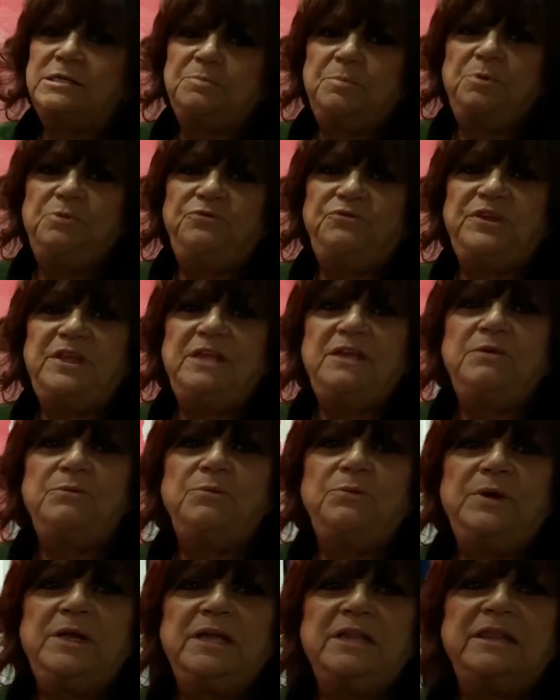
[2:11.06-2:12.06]
spoofy
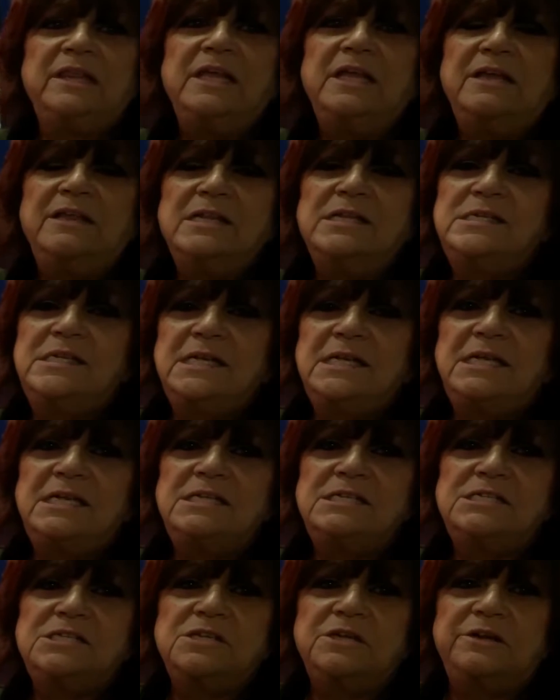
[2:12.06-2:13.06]
with
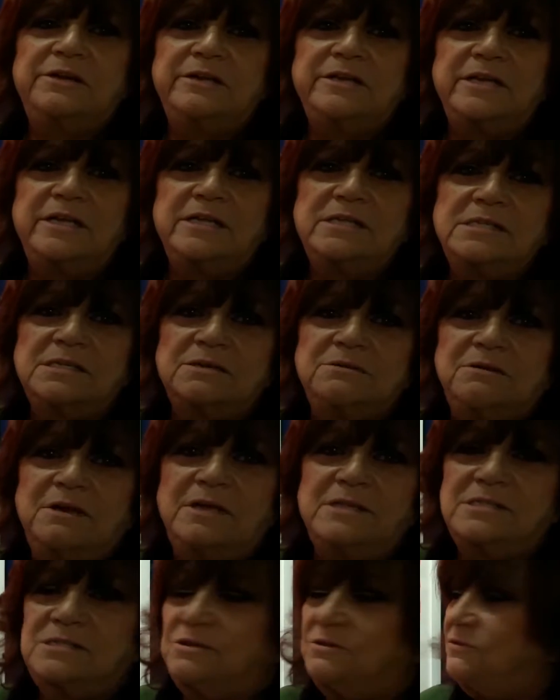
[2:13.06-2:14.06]
Ziggy Stardust
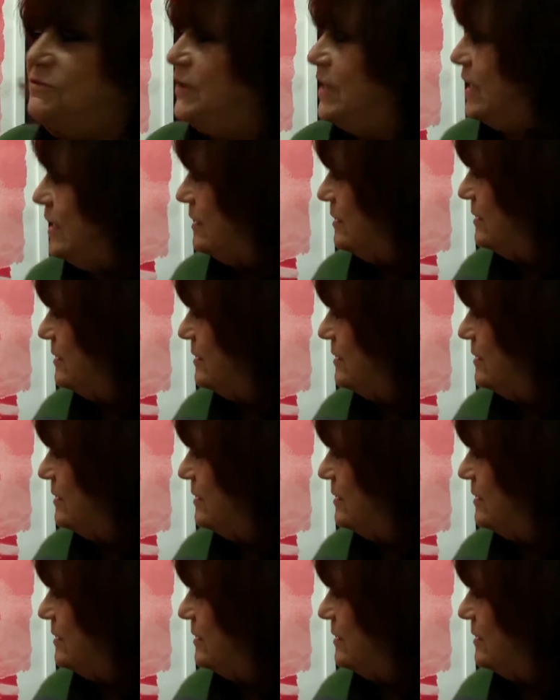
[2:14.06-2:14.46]
across her face.